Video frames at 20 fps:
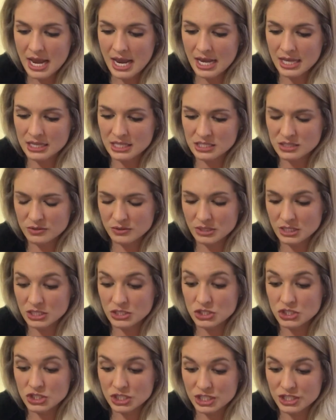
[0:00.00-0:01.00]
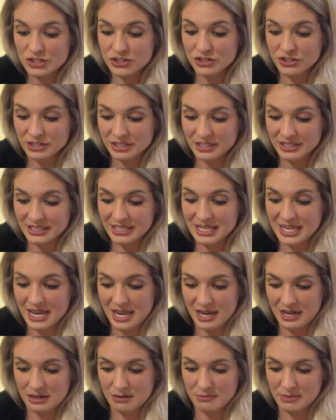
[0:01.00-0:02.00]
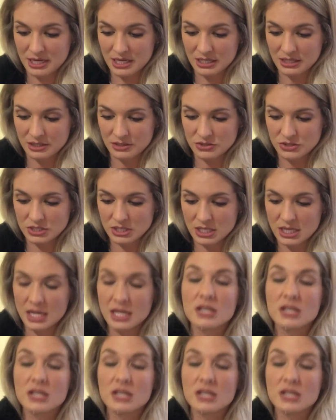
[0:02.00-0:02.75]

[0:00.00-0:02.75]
And this one is ginger lily hand and body lotion.